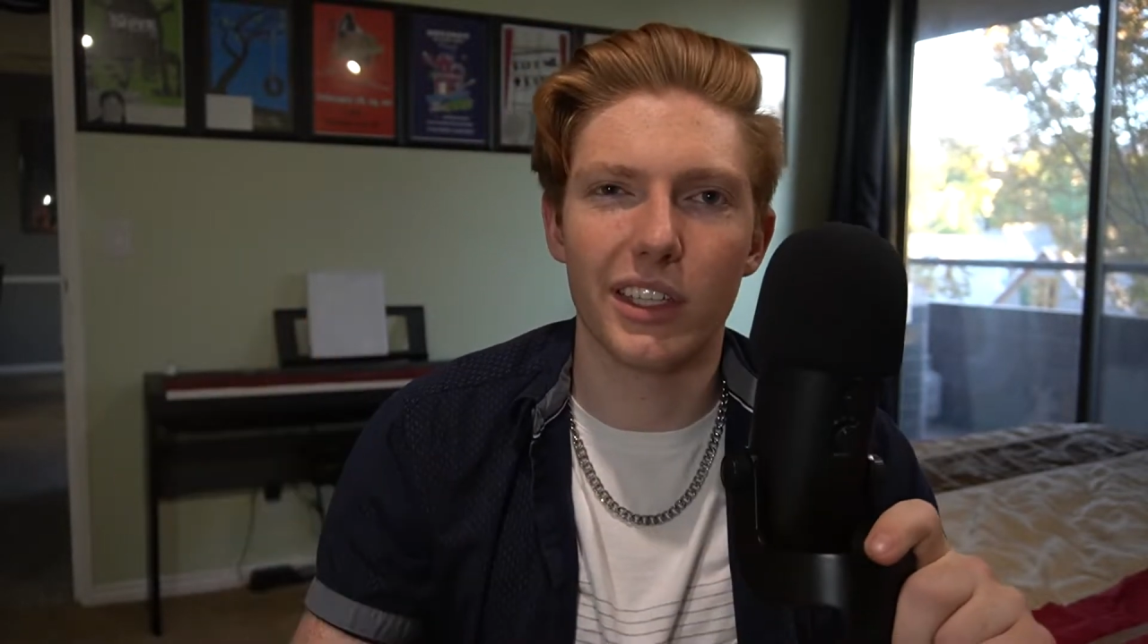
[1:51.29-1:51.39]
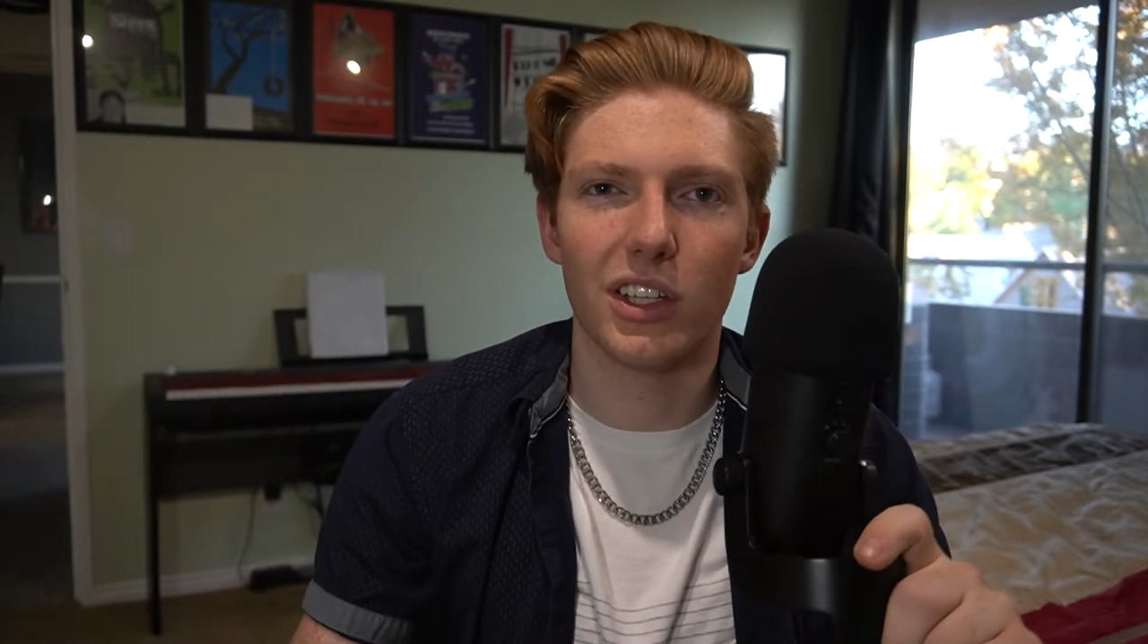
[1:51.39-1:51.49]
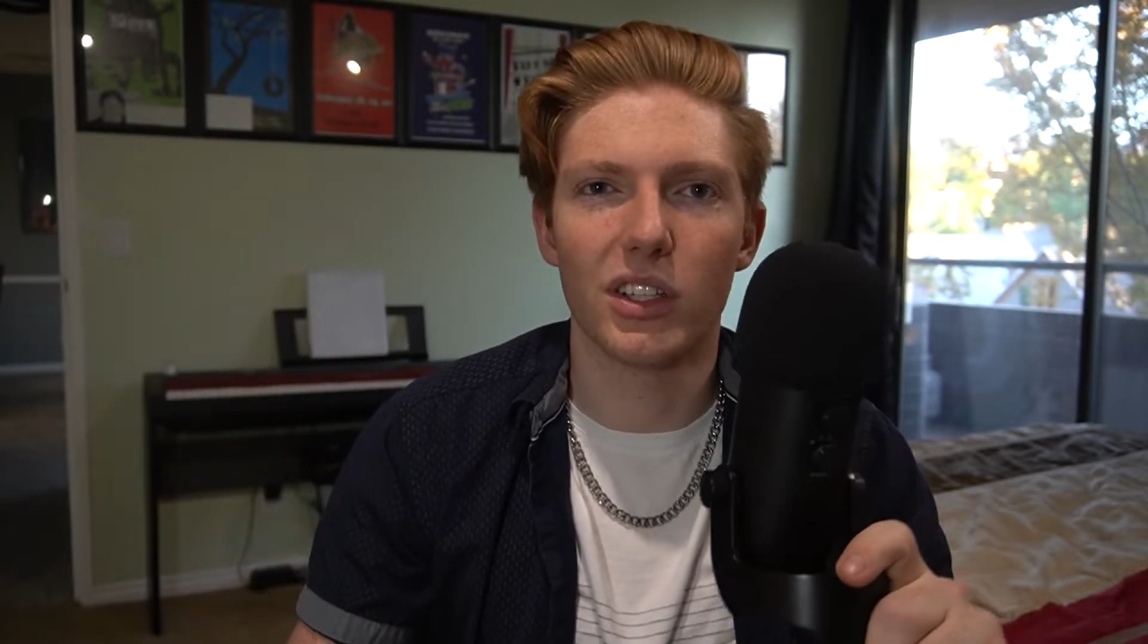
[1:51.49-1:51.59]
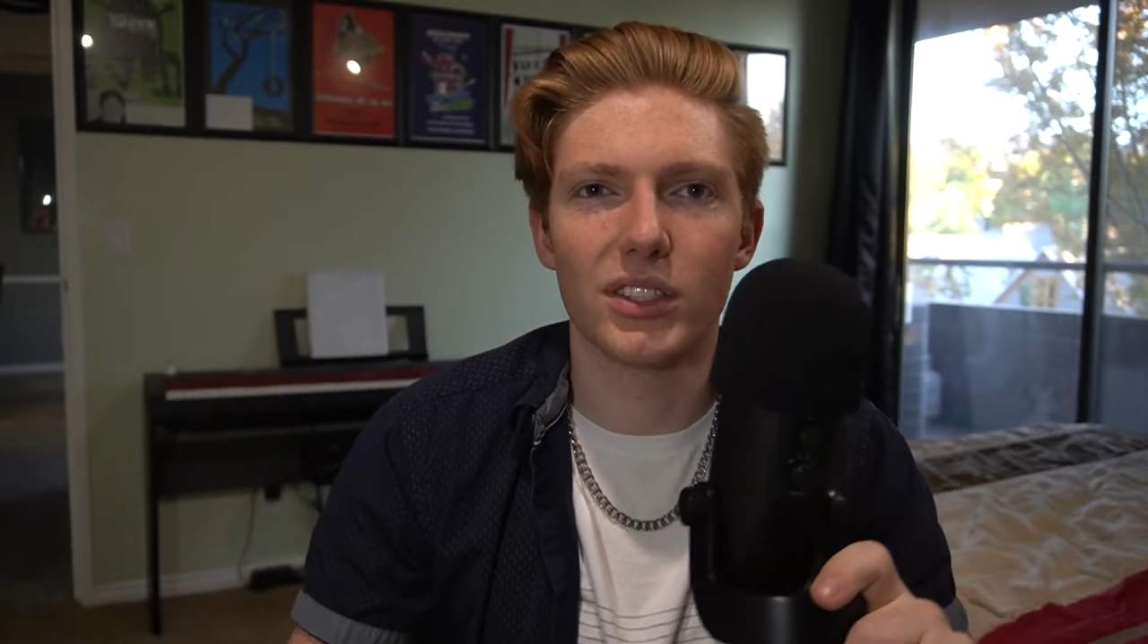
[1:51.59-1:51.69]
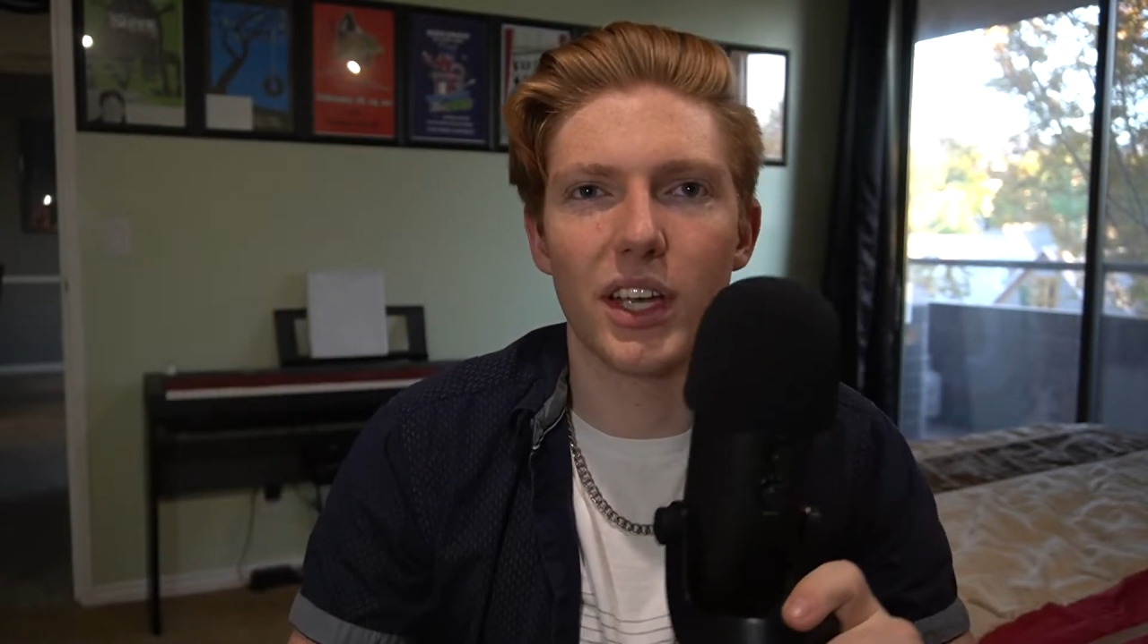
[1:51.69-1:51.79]

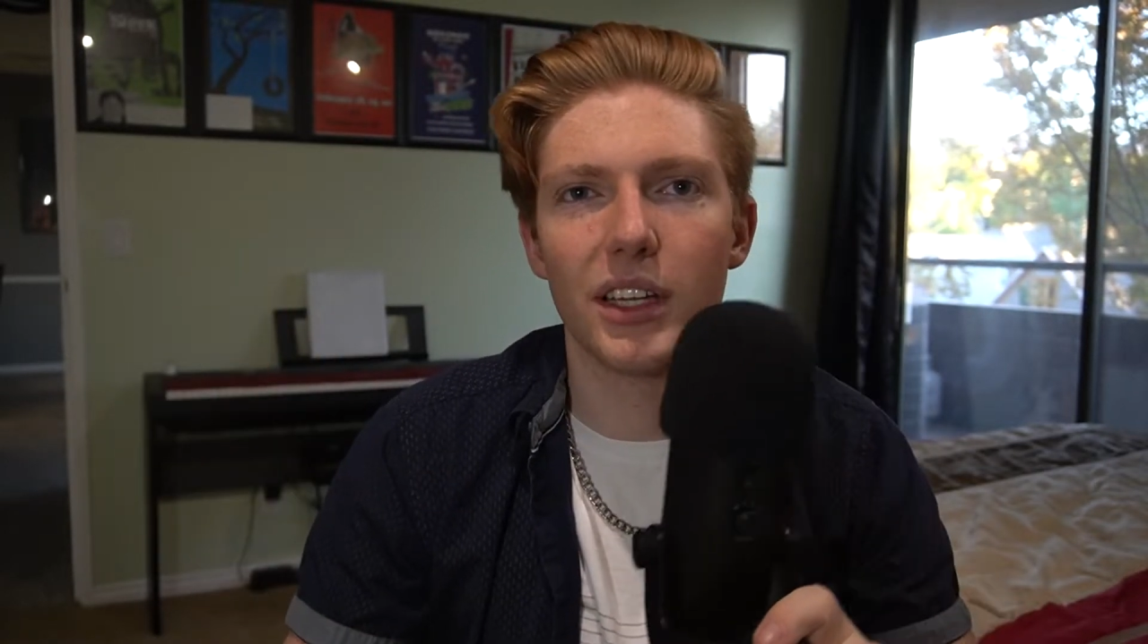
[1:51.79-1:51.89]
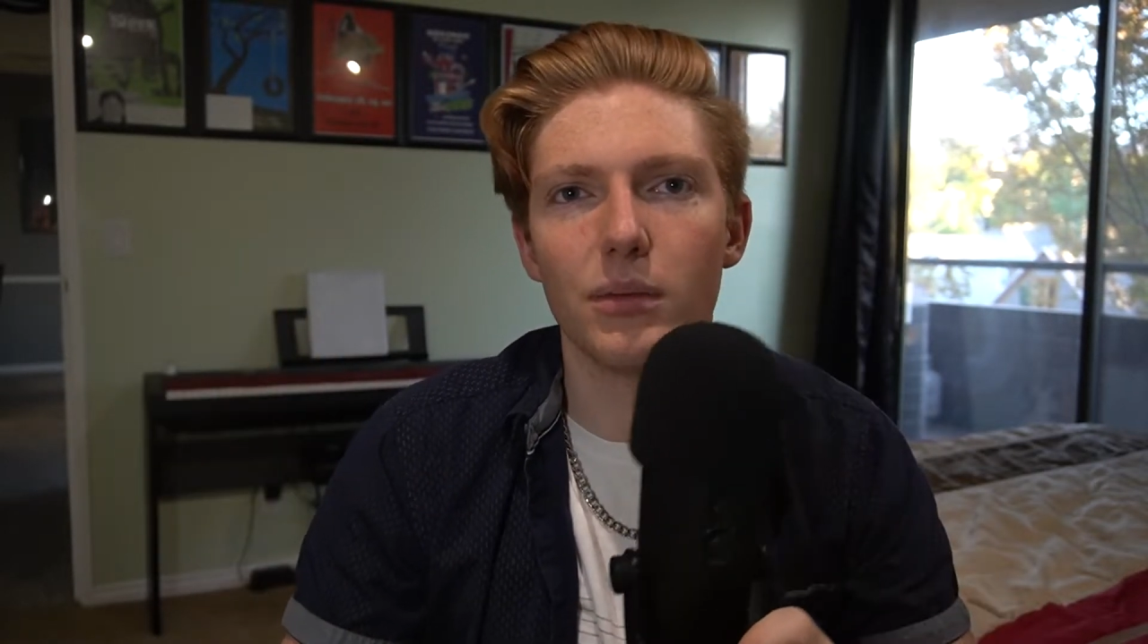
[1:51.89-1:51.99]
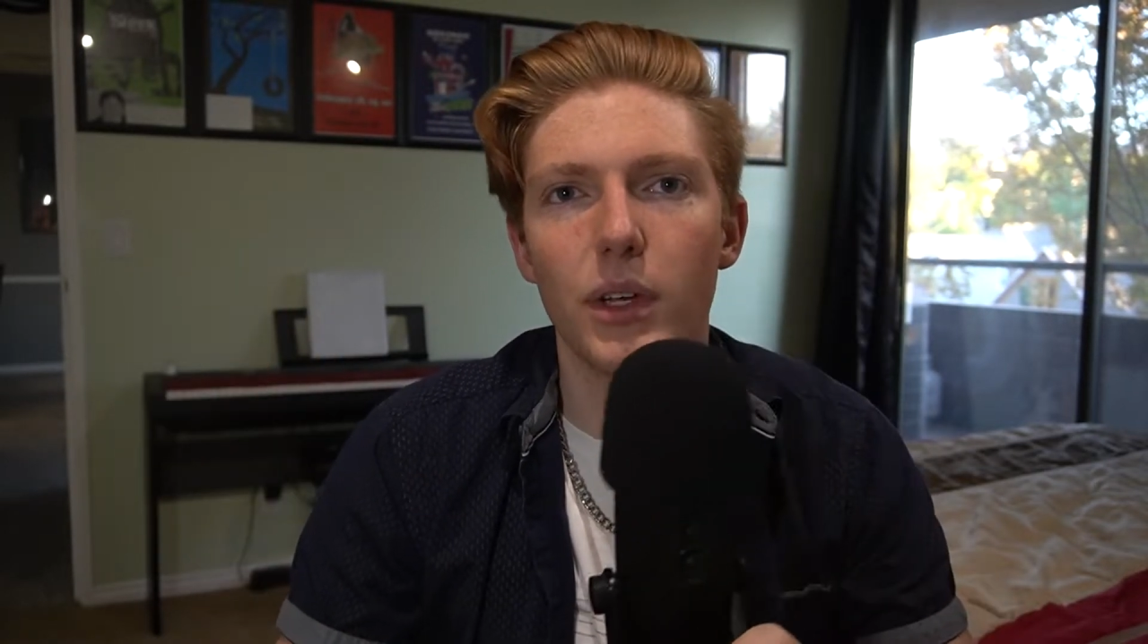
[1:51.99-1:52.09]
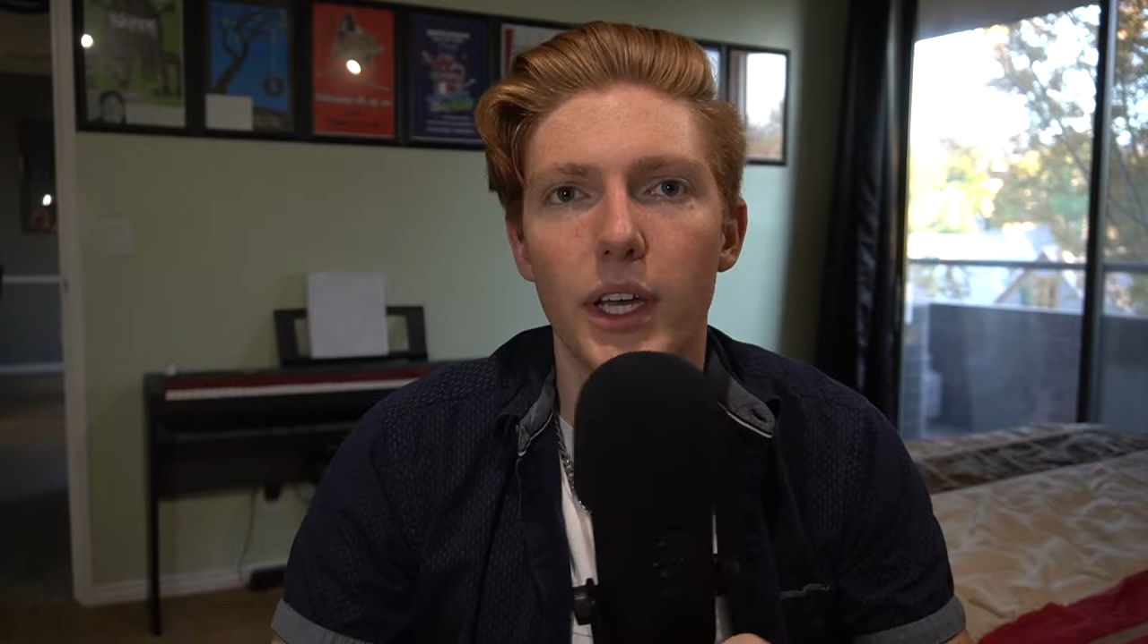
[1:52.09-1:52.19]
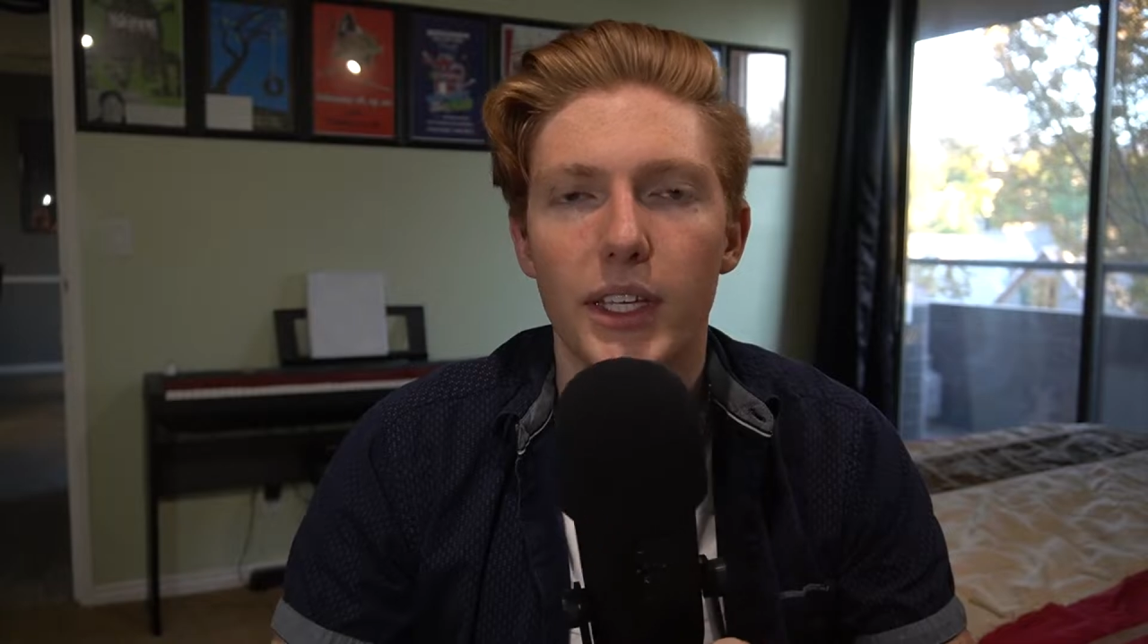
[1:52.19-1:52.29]
alongside